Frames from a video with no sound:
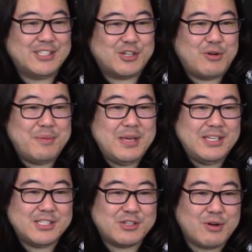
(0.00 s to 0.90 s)

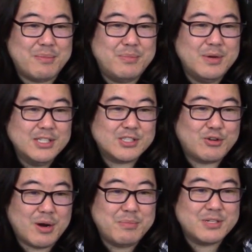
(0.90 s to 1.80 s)
Scrubby Scrub
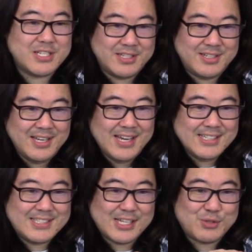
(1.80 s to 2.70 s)
Scrubberton
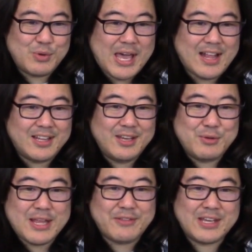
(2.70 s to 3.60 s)
says reality
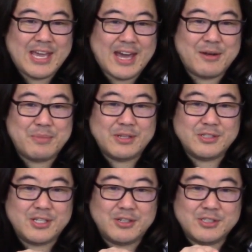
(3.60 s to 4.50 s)
without the Cannon
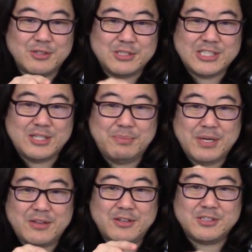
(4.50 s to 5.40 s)
Brothers. There is no
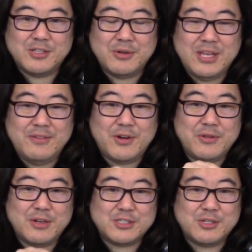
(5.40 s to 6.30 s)
GGPO. There is no
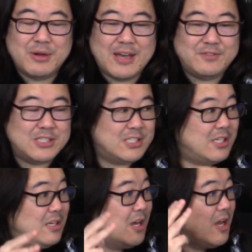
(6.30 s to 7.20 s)
Evo. There is no
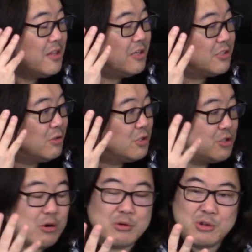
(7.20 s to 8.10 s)
FGC. There's no
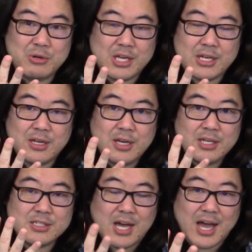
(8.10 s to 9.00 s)

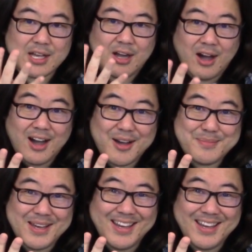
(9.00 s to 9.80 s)
Shoryuken.com.